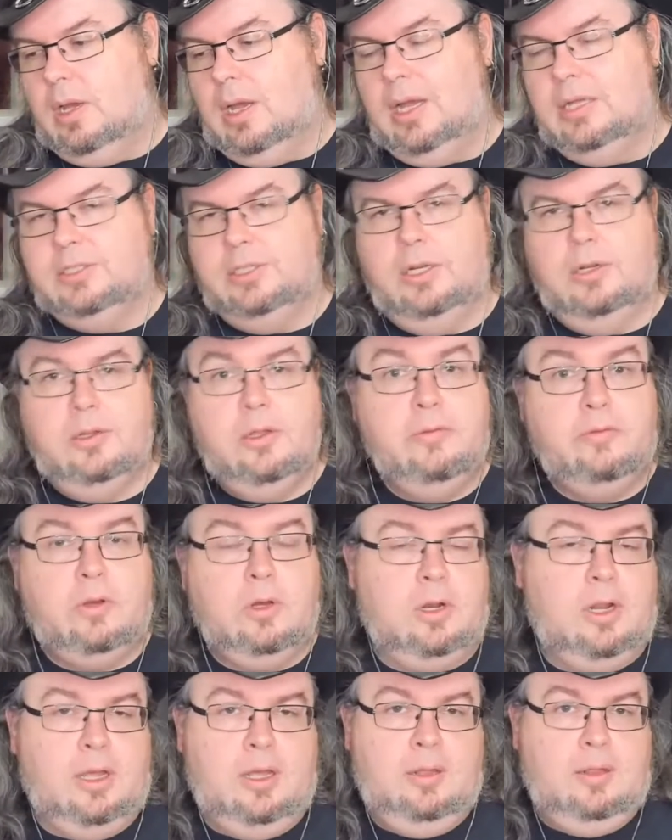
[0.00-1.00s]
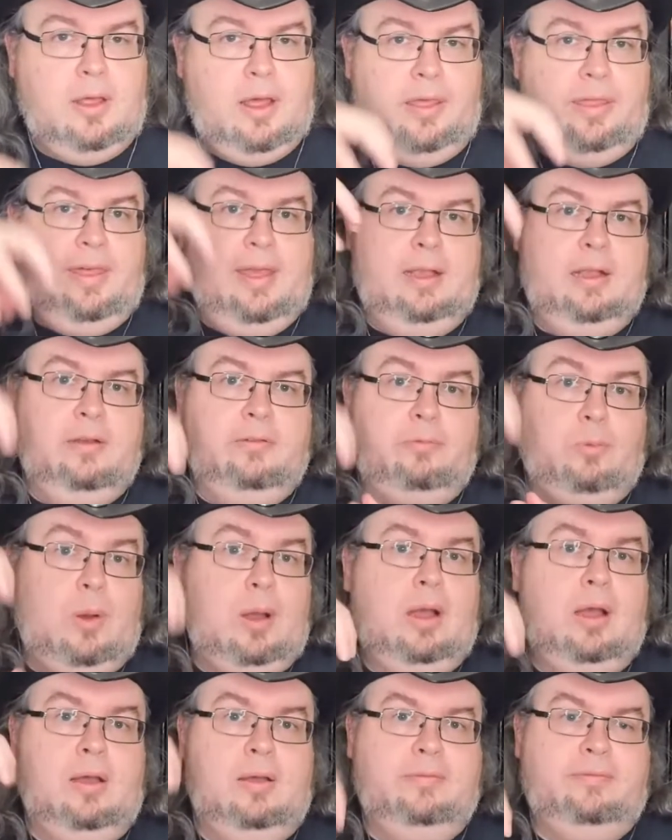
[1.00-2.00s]
I don't know, you've got a thing of
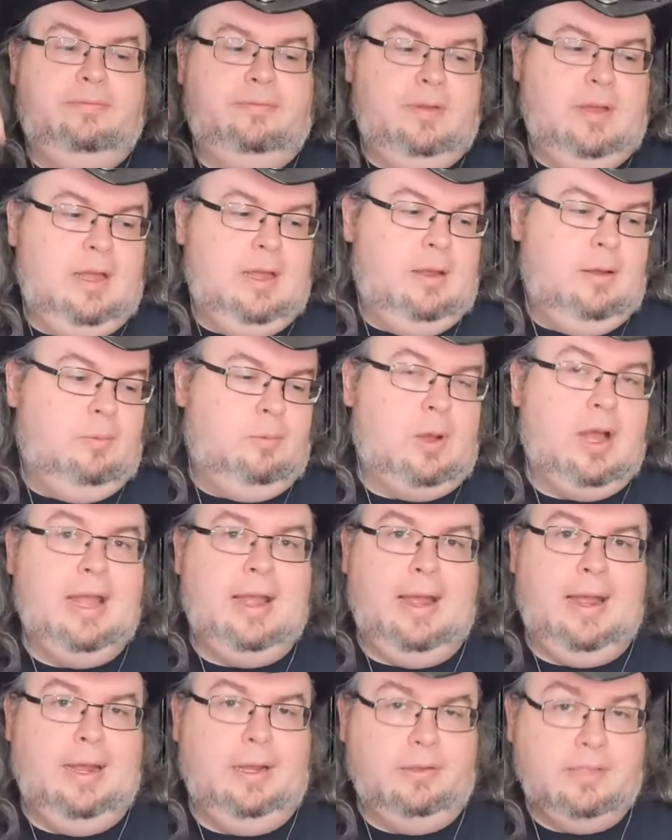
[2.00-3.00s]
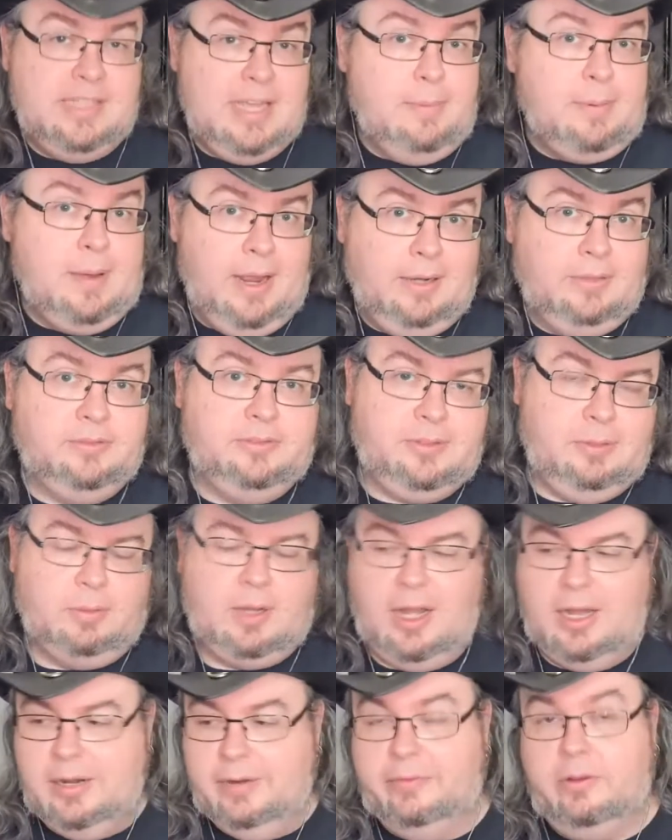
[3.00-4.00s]
whiteout, Tipex, some
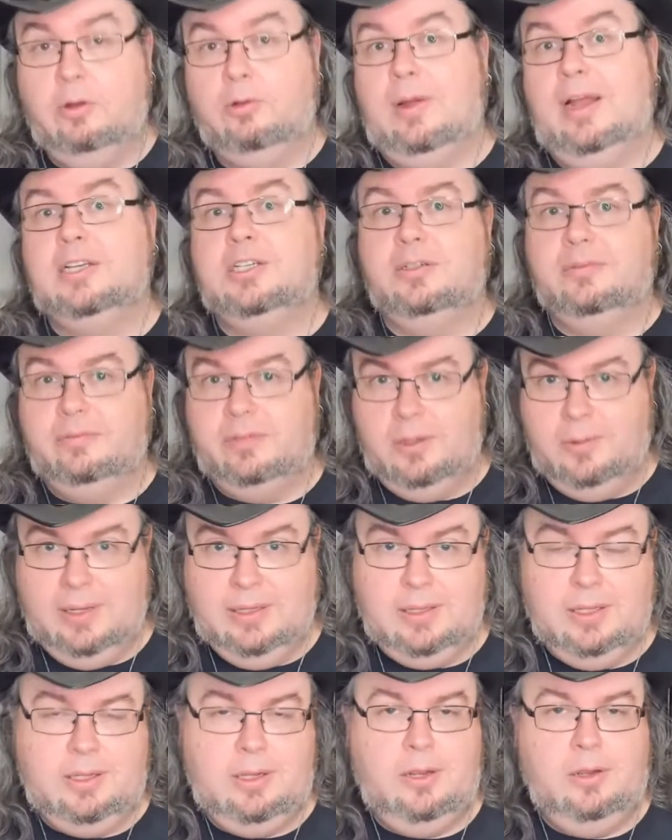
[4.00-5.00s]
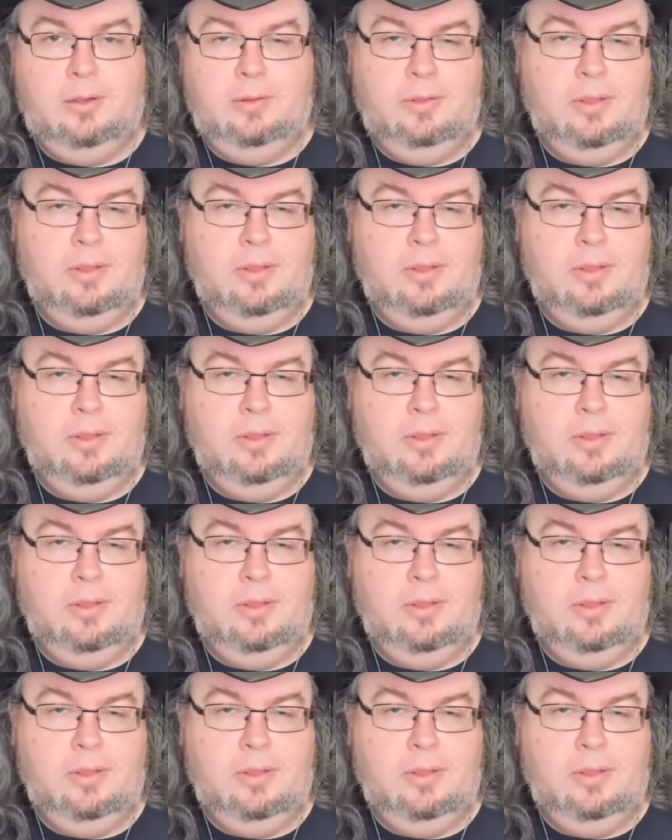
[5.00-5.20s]
kind of correction fluid that